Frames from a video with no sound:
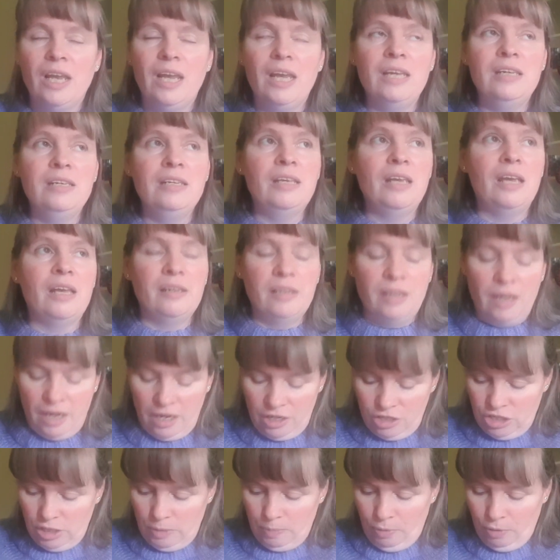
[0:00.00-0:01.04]
in the end I
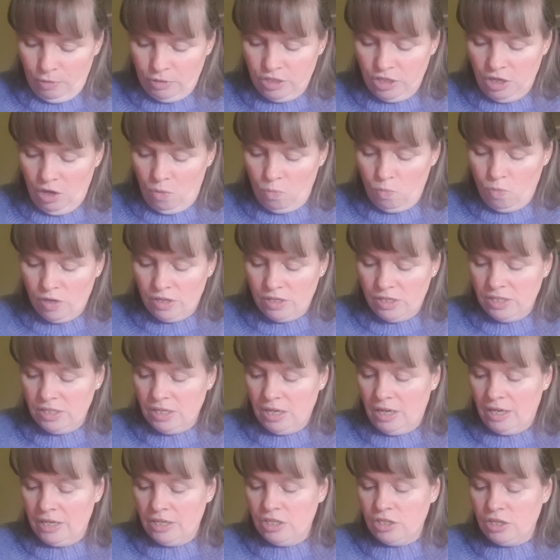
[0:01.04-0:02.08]
actually put it on one
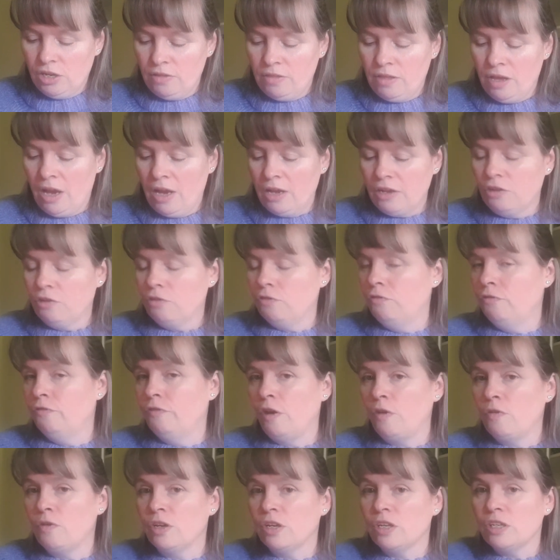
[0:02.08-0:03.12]
side so that I could
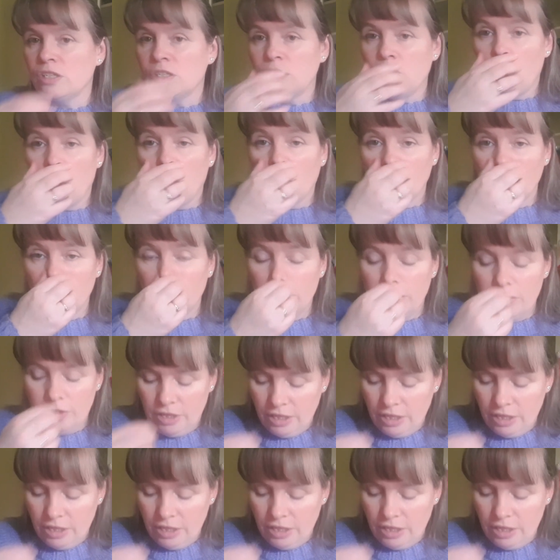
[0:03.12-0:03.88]
focus on